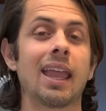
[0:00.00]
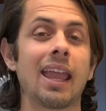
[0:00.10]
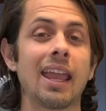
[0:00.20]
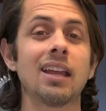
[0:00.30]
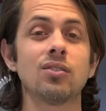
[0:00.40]

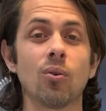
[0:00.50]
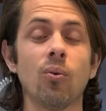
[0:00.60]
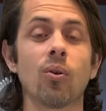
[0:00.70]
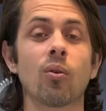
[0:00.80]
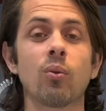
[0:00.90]
and
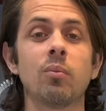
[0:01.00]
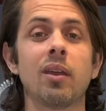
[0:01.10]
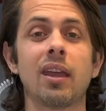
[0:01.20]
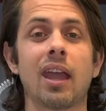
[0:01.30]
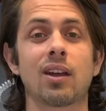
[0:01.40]
or we
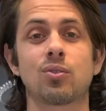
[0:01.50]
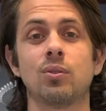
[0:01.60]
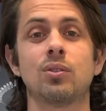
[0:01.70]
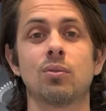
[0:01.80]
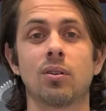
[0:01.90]
may actually
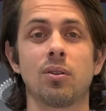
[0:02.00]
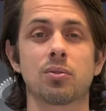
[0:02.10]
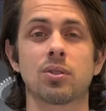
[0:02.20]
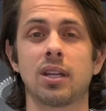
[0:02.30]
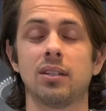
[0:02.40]
do an
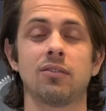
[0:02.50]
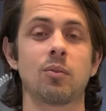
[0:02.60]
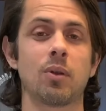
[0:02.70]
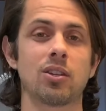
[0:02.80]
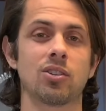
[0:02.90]
ultrasound if the
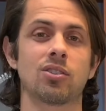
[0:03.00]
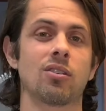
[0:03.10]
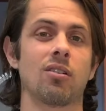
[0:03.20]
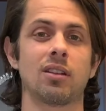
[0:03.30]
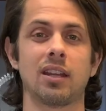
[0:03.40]
patients
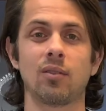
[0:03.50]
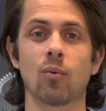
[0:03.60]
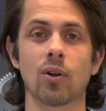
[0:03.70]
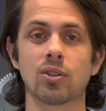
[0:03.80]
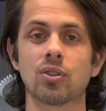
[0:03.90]
are getting
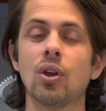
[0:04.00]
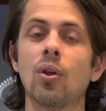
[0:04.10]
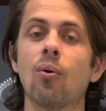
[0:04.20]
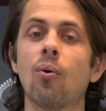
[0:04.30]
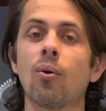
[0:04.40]
worse
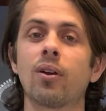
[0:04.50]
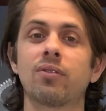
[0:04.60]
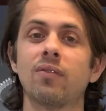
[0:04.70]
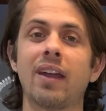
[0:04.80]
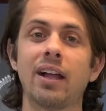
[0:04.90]
or if
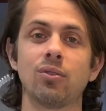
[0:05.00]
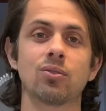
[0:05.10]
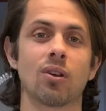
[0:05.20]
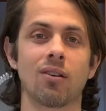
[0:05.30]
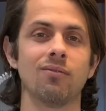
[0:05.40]
the values
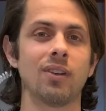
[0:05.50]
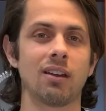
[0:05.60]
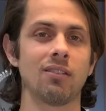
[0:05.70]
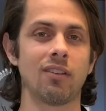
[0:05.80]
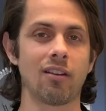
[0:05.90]
are
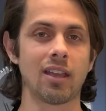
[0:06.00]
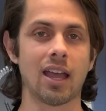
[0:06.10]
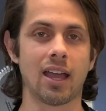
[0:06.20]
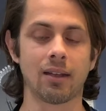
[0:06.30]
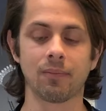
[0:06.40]
very, very
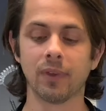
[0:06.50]
high.